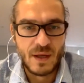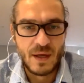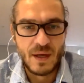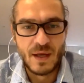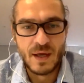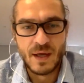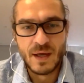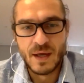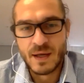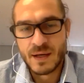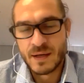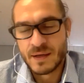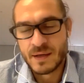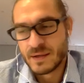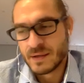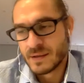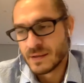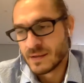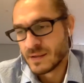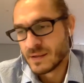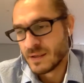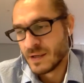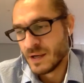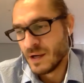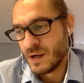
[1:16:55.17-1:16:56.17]

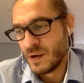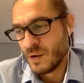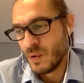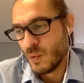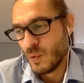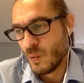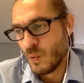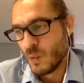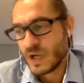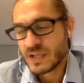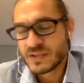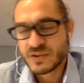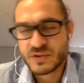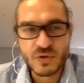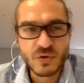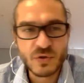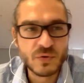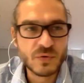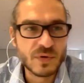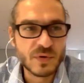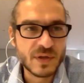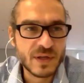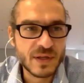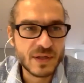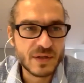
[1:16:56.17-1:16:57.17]
And what do you
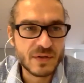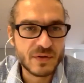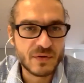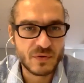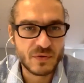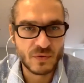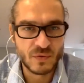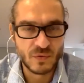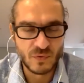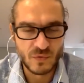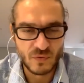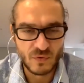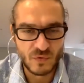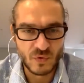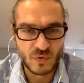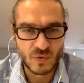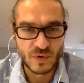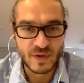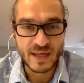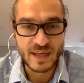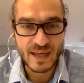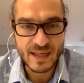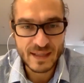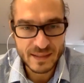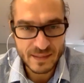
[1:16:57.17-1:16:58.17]
need to
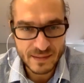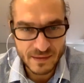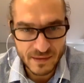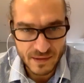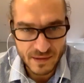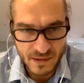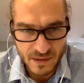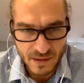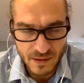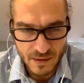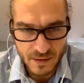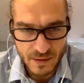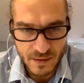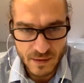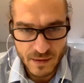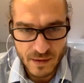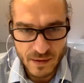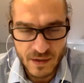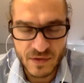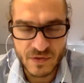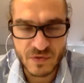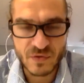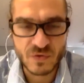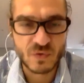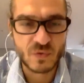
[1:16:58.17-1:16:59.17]
get there
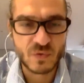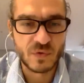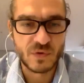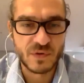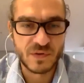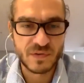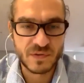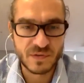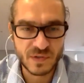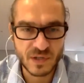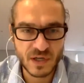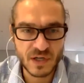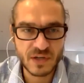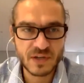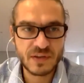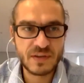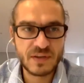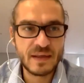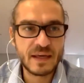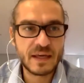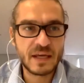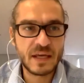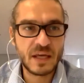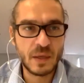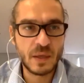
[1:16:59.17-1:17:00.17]
is to start
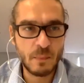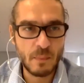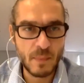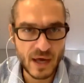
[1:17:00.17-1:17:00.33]
taking